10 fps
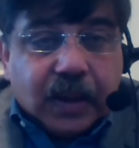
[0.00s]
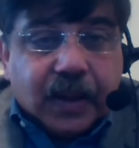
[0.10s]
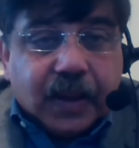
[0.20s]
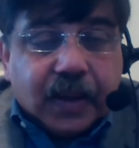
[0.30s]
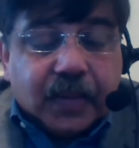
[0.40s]

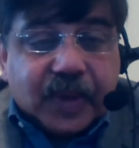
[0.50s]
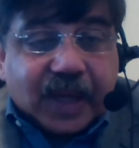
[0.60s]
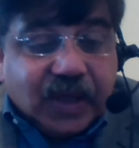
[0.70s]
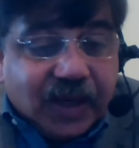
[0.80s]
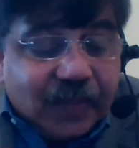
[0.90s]

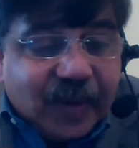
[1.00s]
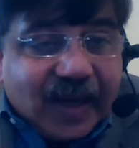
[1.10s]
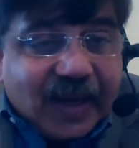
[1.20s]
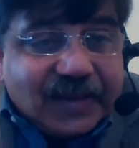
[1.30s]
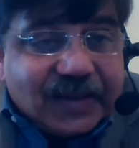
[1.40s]
Can you hear me,
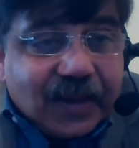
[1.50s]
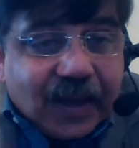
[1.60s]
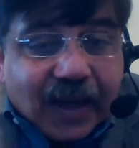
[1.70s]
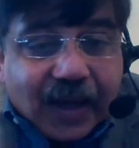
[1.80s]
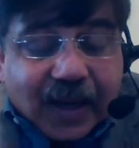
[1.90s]
guys?
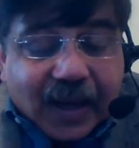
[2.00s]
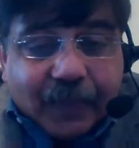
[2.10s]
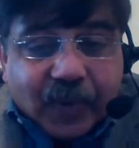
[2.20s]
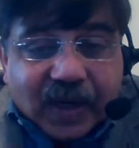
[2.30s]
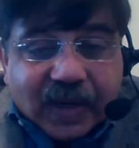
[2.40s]

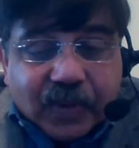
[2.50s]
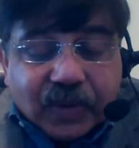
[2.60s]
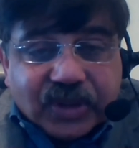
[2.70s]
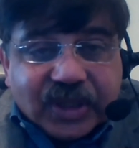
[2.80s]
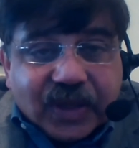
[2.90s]
I'm not able
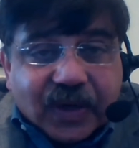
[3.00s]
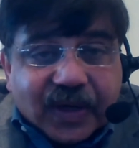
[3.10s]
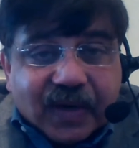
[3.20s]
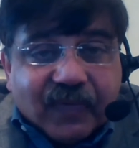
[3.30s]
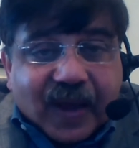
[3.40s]
to see or
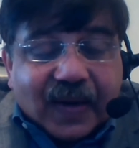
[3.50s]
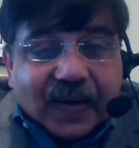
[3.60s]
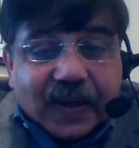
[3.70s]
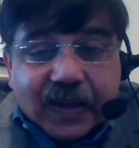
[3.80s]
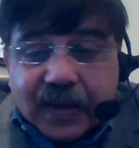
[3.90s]
hear
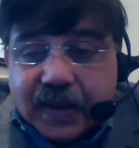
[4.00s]
Valerie.